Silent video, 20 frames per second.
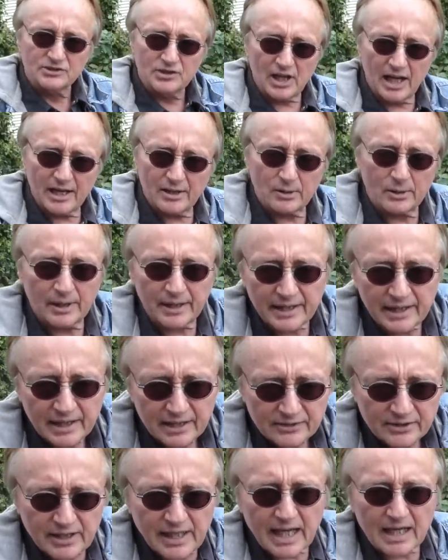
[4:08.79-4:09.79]
Generally,
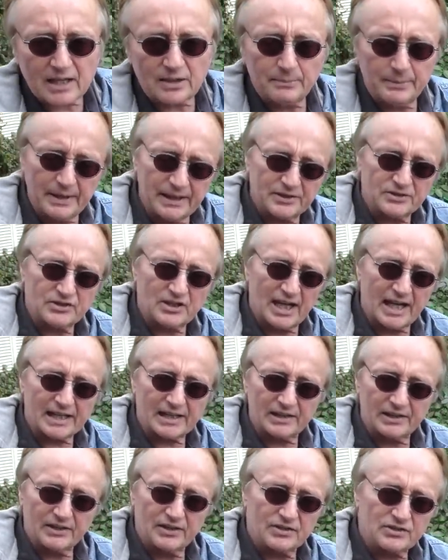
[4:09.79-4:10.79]
they're not going to be
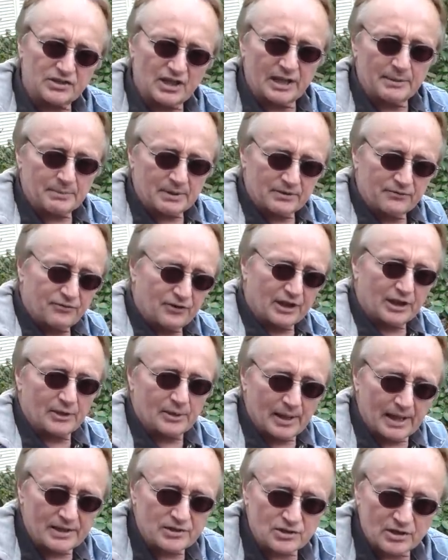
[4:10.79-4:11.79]
exactly the same
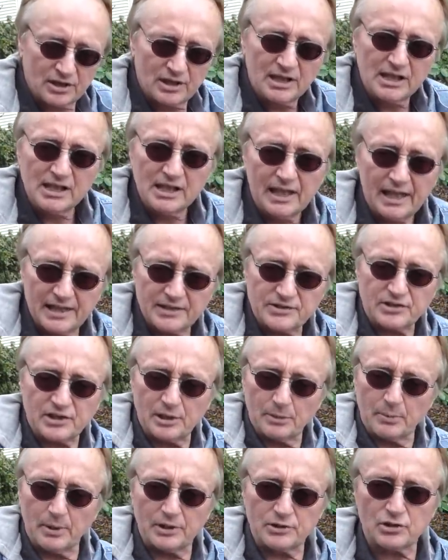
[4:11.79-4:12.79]
configuration as the
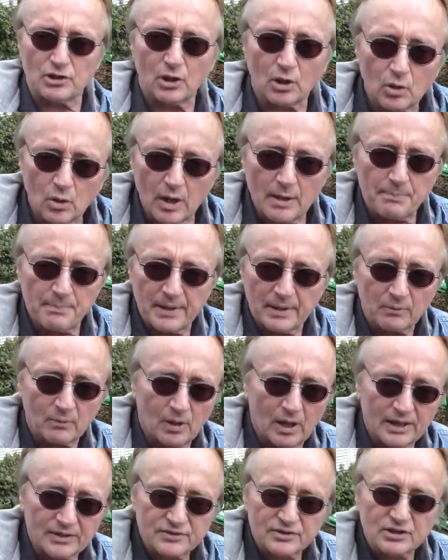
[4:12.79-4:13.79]
original equipment
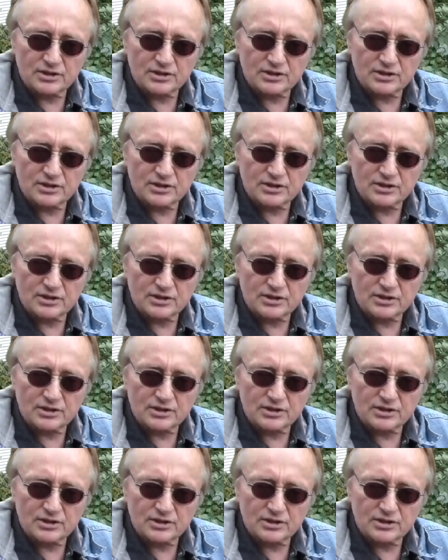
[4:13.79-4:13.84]
ones.